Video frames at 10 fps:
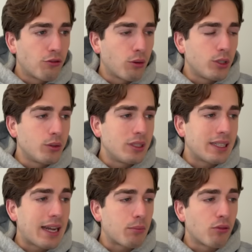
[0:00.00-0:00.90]

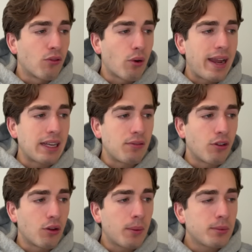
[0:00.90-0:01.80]
USDCAD before any
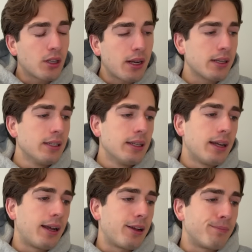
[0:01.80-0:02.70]
further upside.
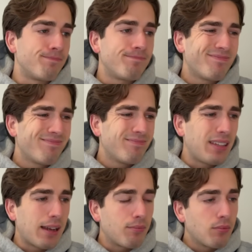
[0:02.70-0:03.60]

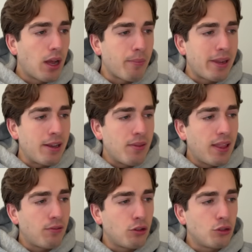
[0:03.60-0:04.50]
I mean,
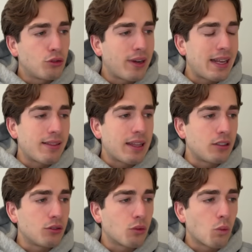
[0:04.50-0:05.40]
if you do trade it, then
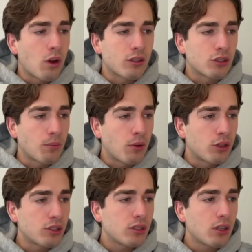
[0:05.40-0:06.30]
use a wider stop
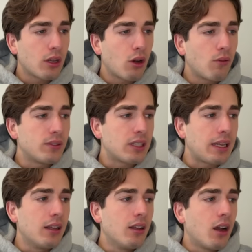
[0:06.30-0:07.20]
loss.
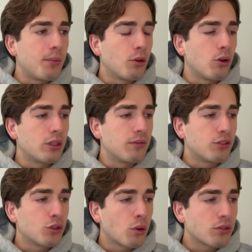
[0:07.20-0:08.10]
Obviously, I'm not looking for
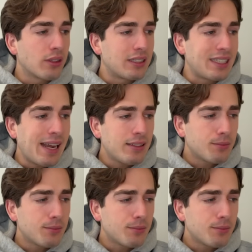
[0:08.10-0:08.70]
shorts on this yet.